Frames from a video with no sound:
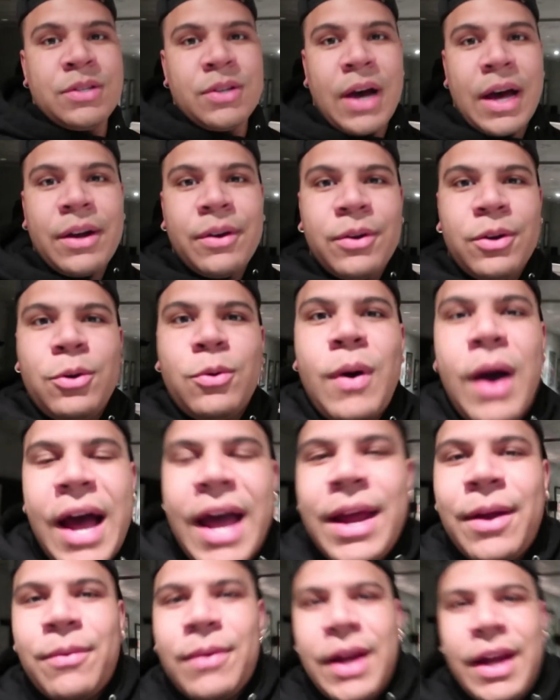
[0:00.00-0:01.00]
So I don't know
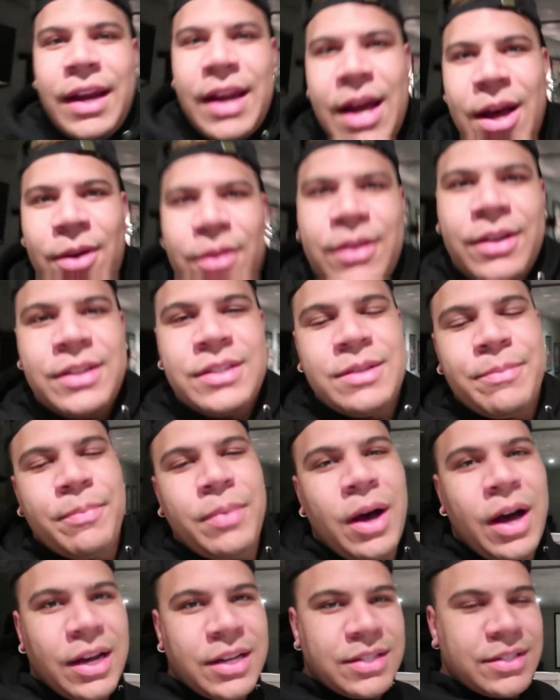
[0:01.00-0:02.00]
why right now there's a
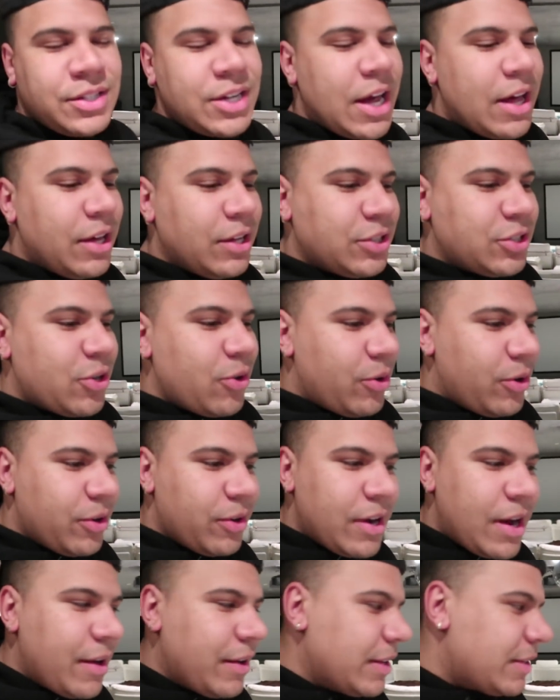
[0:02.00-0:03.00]
box challenge going
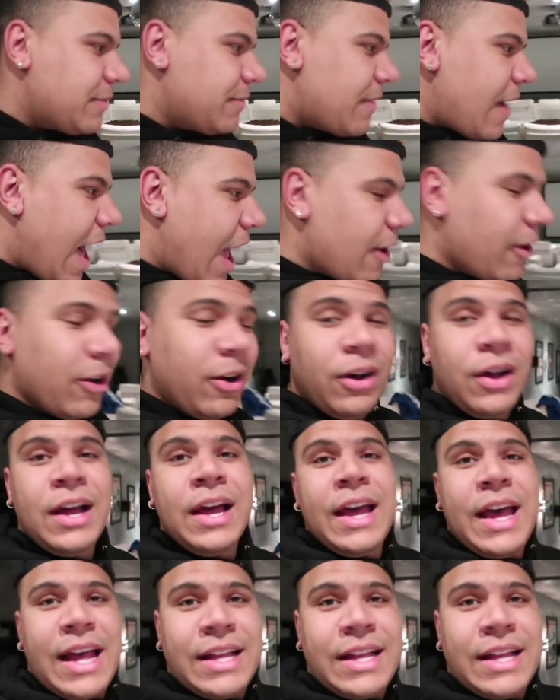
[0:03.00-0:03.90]
around. It's viral.